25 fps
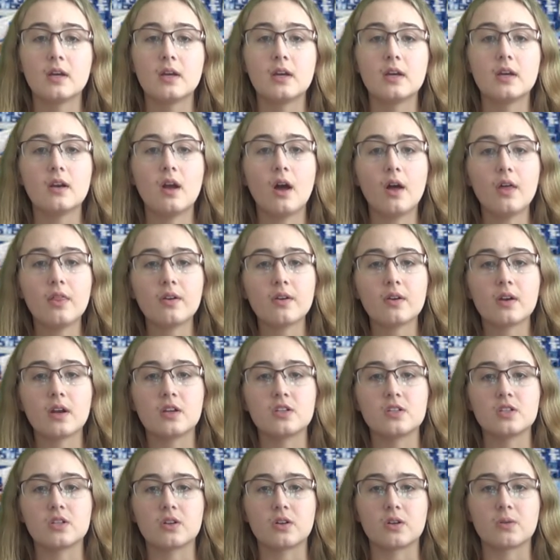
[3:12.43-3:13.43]
In other
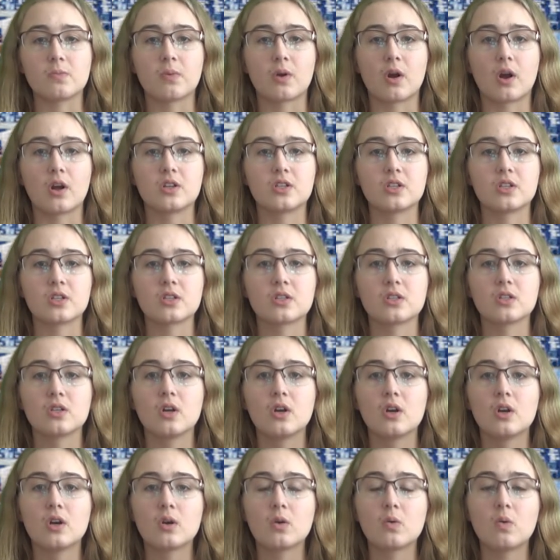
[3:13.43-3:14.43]
engineering projects,
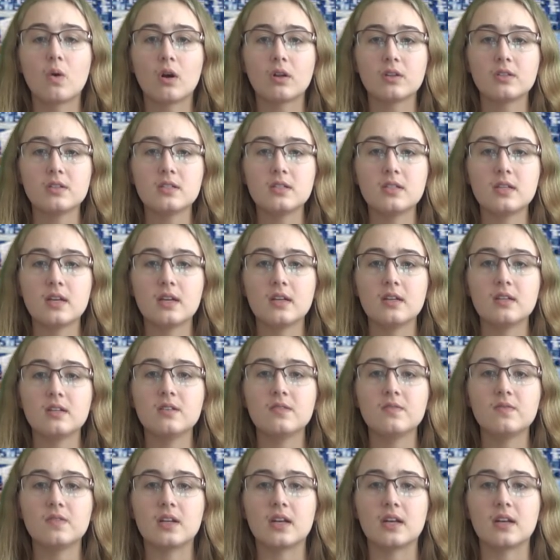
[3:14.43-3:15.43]

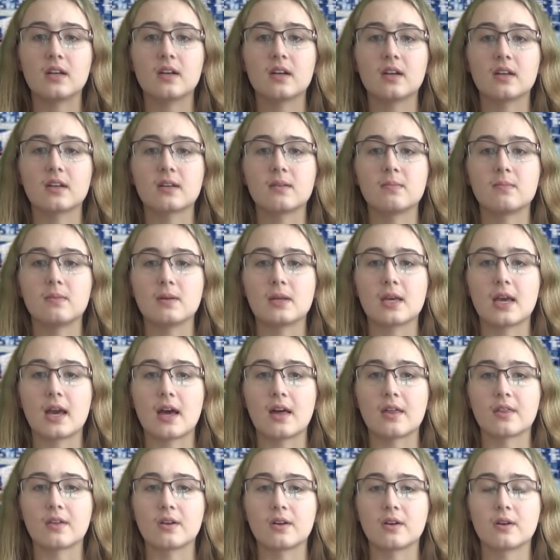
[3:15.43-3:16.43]
quantitative data can be
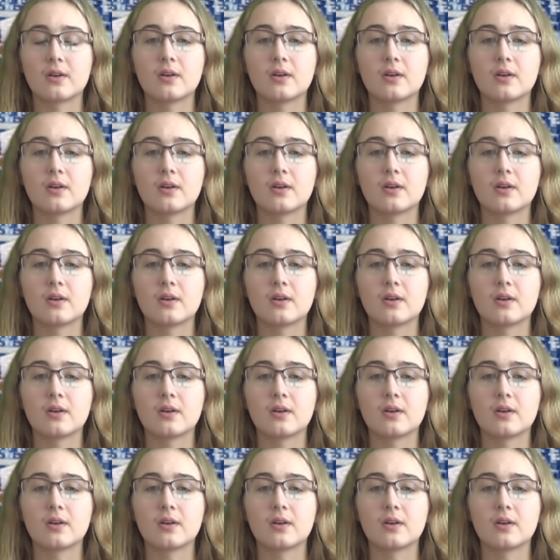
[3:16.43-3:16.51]
gathered.